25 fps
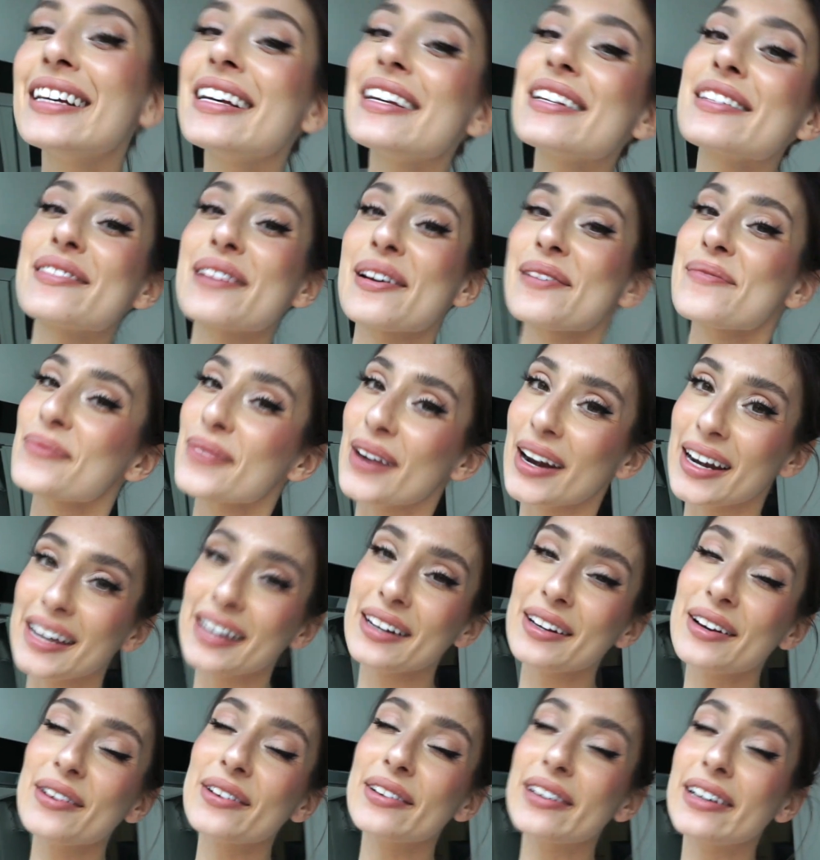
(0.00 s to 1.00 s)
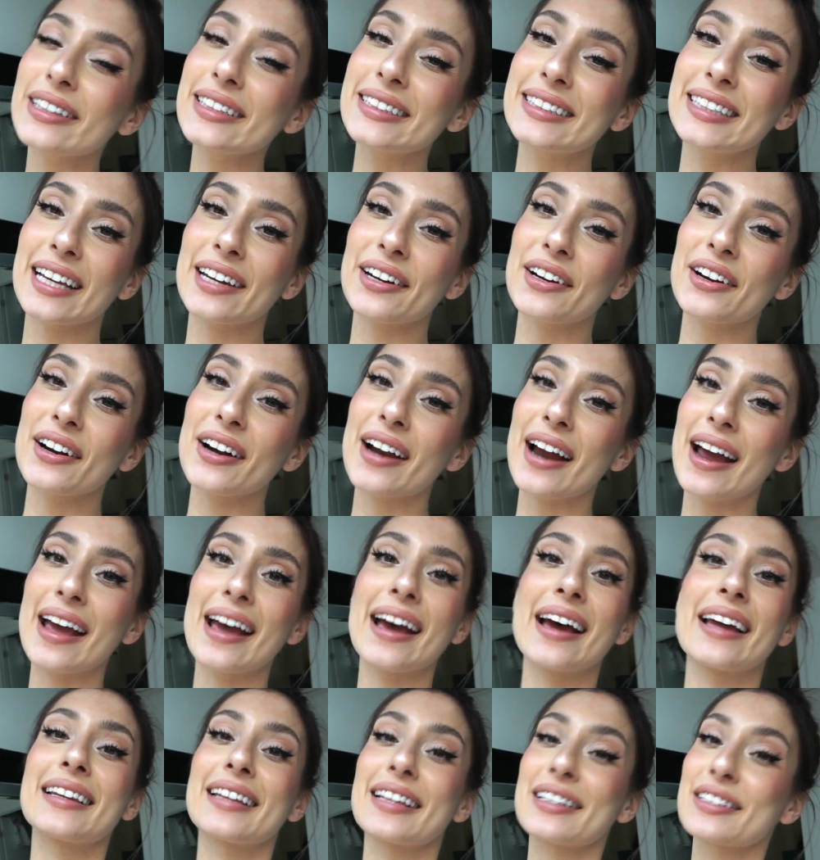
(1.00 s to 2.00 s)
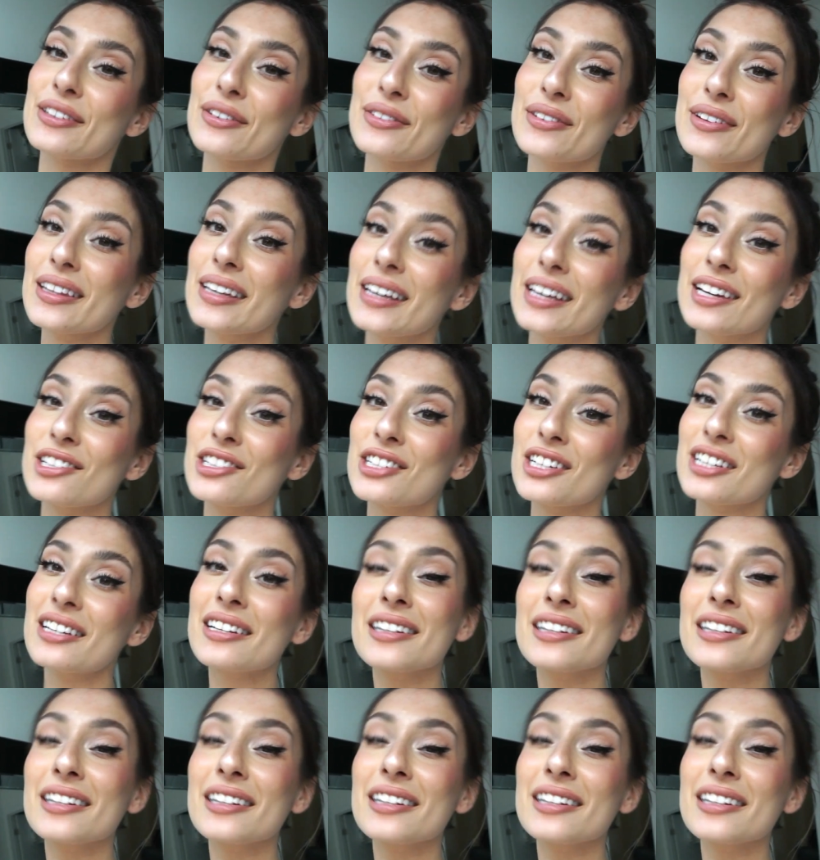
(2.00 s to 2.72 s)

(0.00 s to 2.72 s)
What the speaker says: So I'm ready to go cook dinner, and let's go to the kitchen.